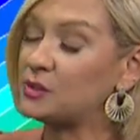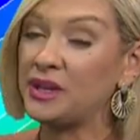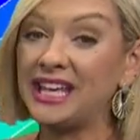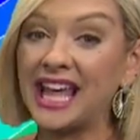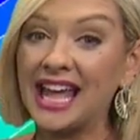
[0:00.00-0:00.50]

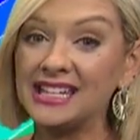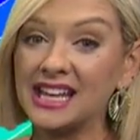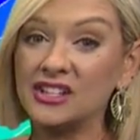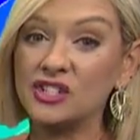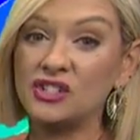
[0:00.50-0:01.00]
weekend
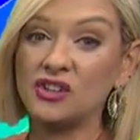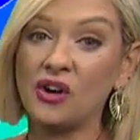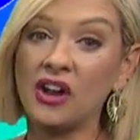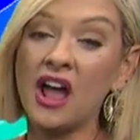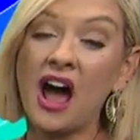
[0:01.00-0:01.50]
and the
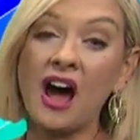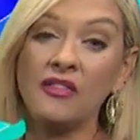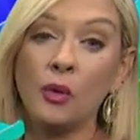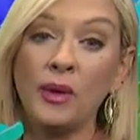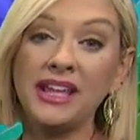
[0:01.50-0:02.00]
start
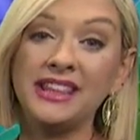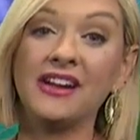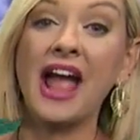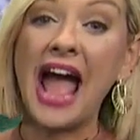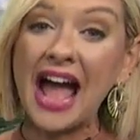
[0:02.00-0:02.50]
of the week
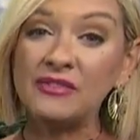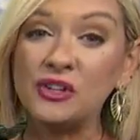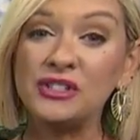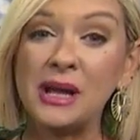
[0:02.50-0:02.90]
thereafter,